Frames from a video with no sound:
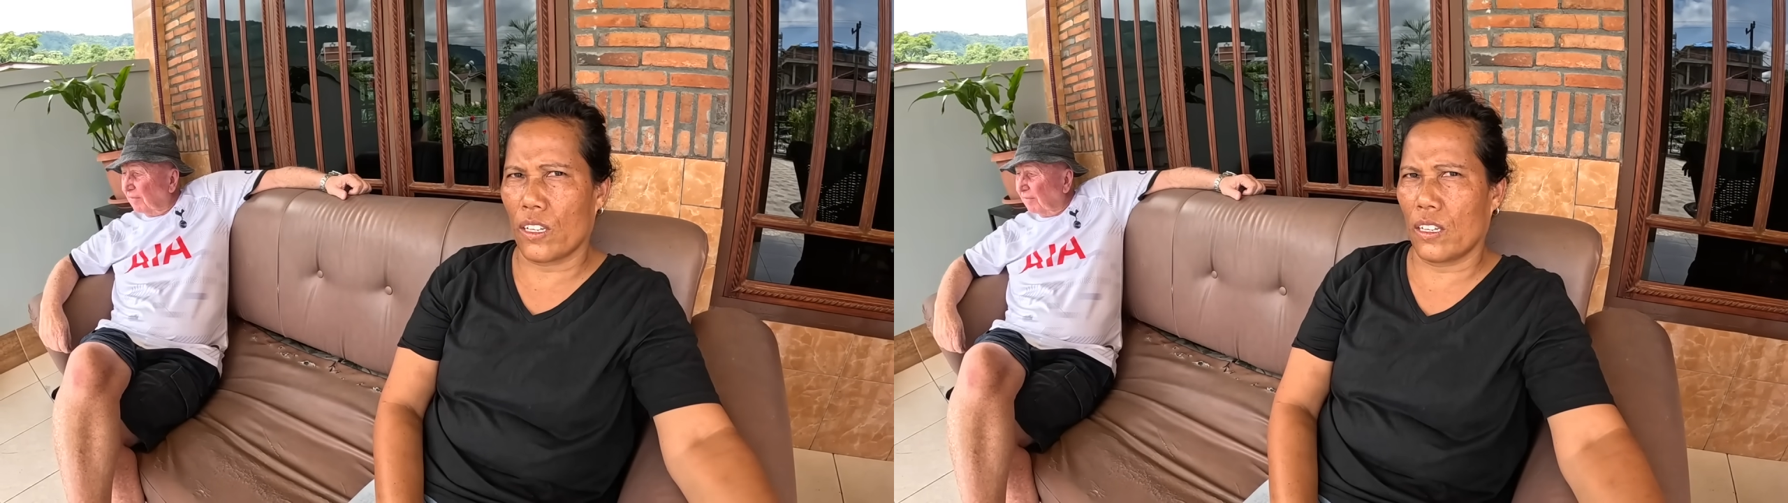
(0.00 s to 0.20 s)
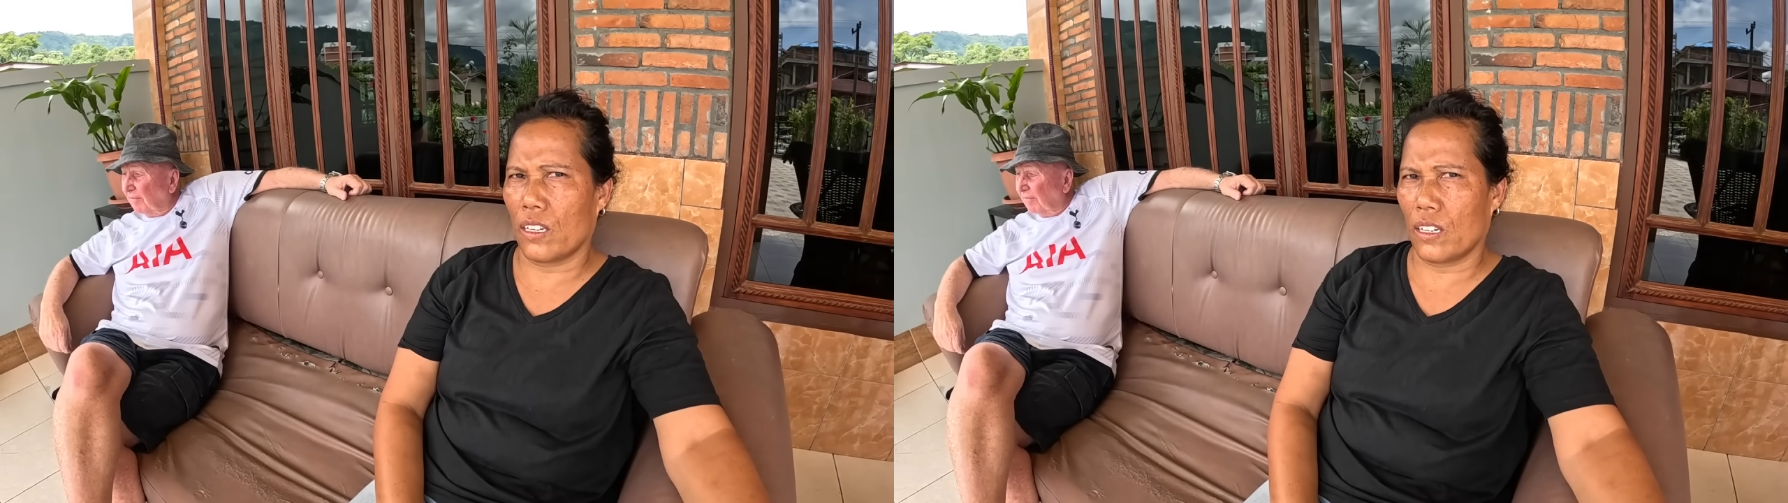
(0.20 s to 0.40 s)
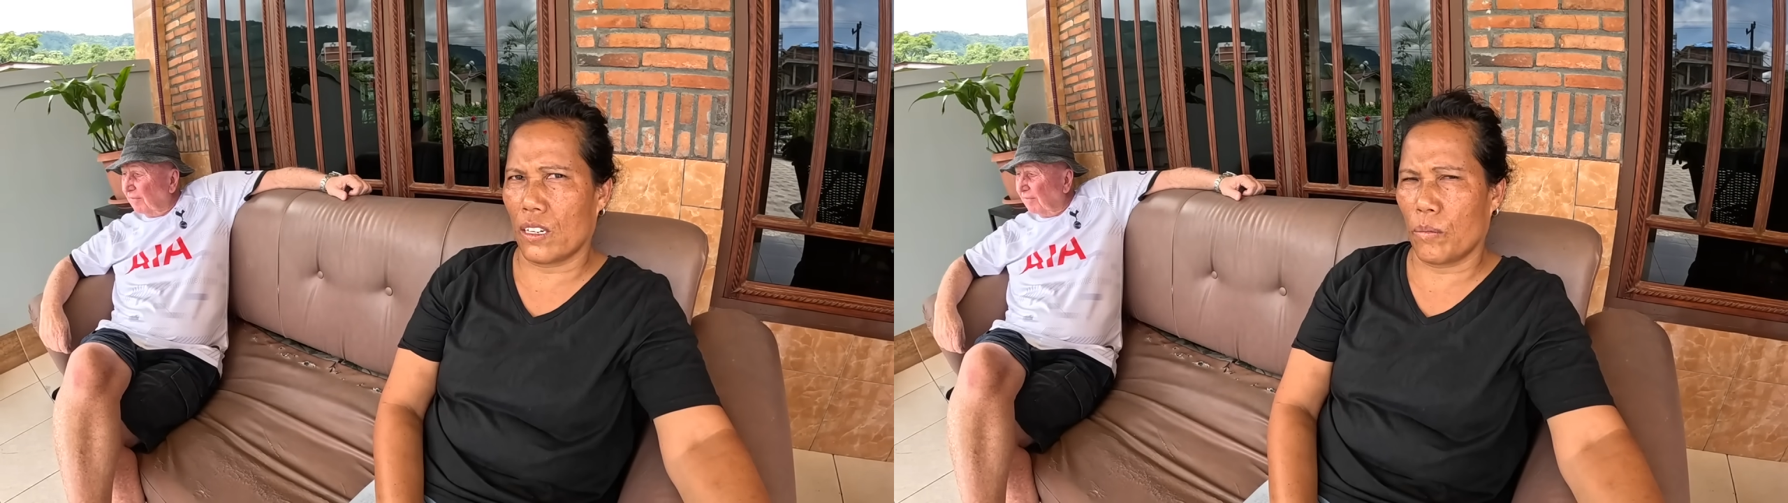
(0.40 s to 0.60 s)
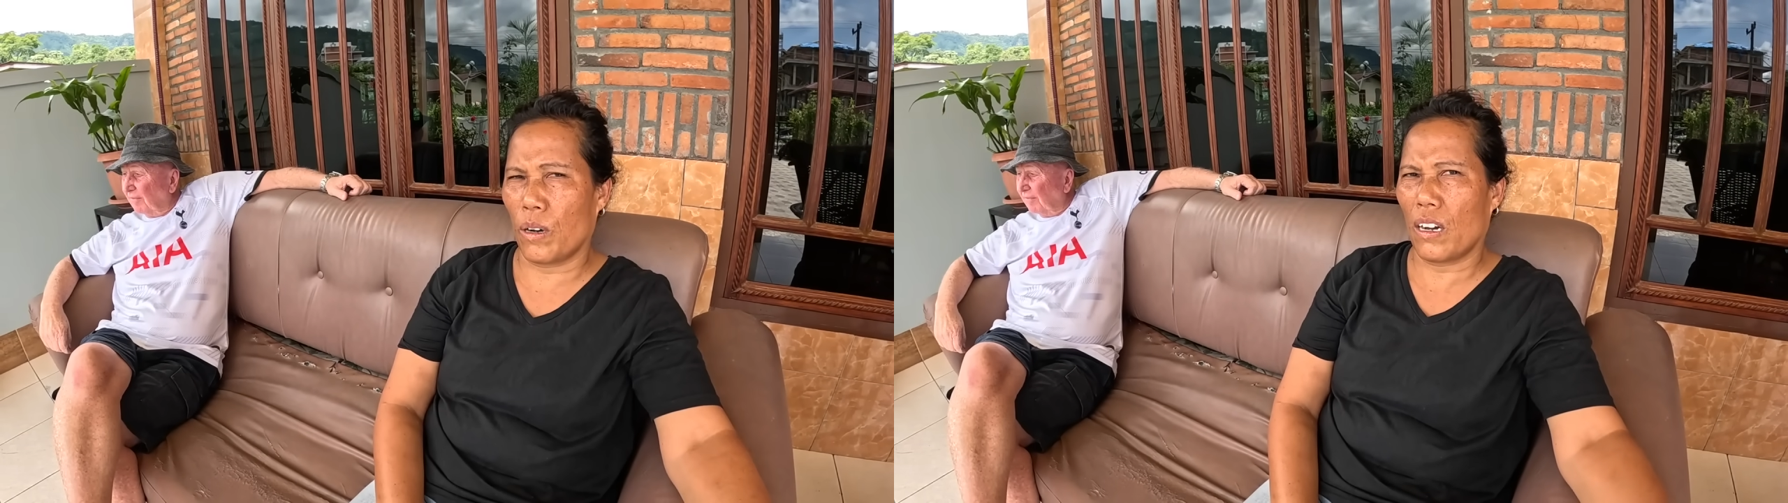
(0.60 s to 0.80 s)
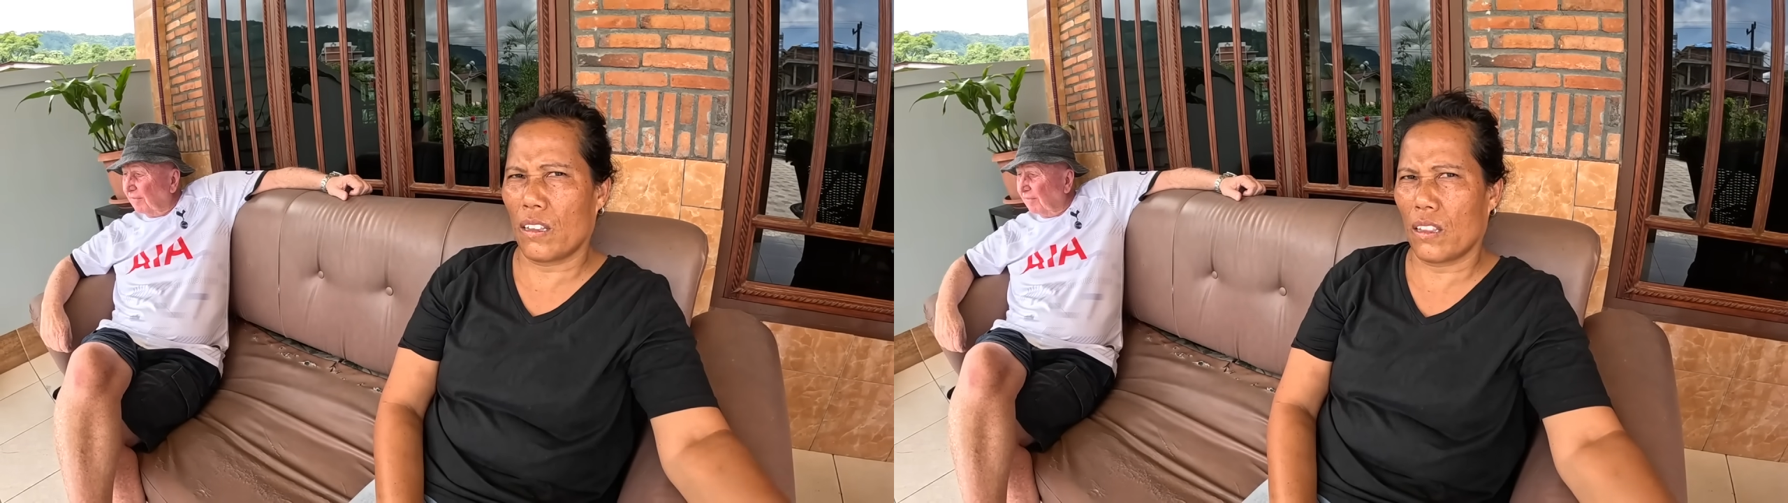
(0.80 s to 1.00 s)
here,
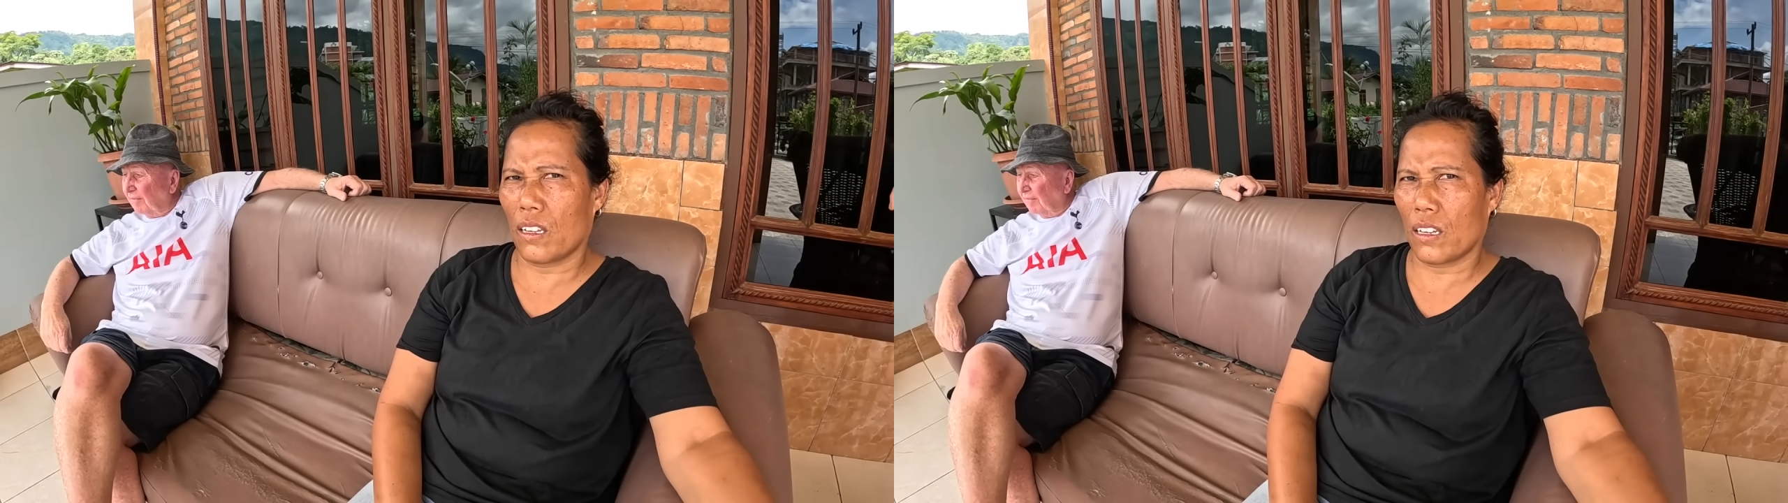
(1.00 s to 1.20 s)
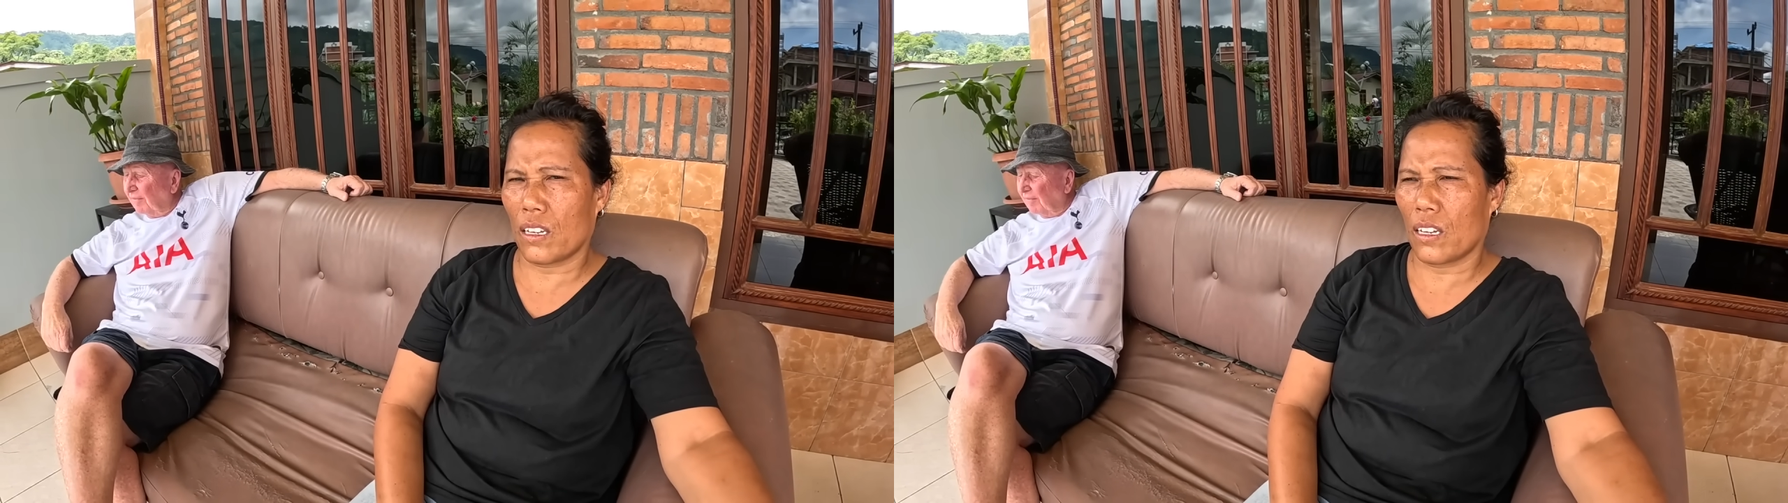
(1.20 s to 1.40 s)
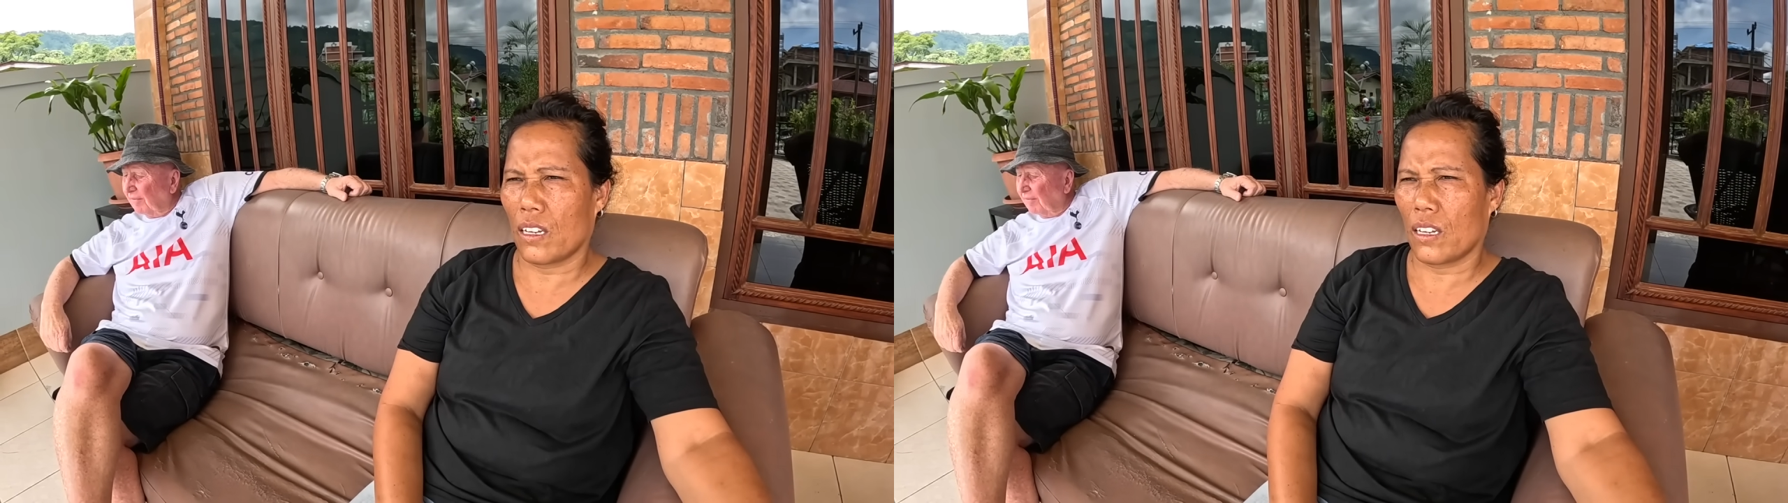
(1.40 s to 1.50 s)
but I think